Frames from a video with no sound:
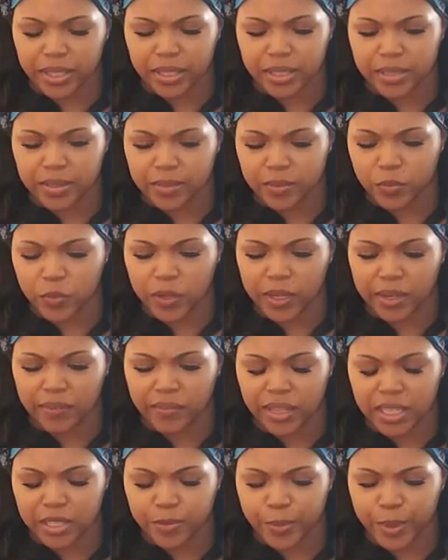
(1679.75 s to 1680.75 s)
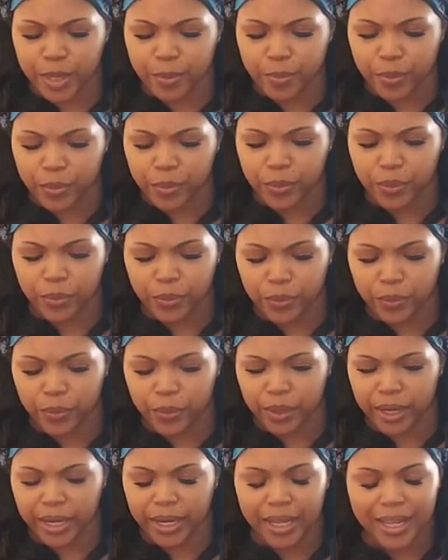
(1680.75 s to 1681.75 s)
this one of these people
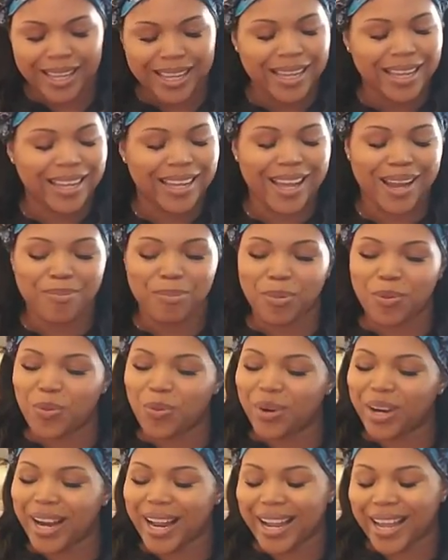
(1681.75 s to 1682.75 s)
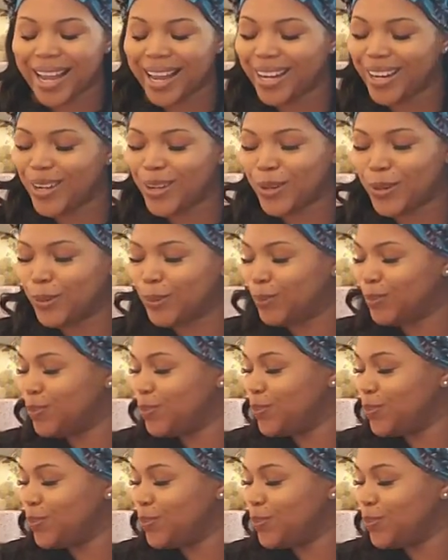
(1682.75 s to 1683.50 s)
or Capricorn, I gotta go.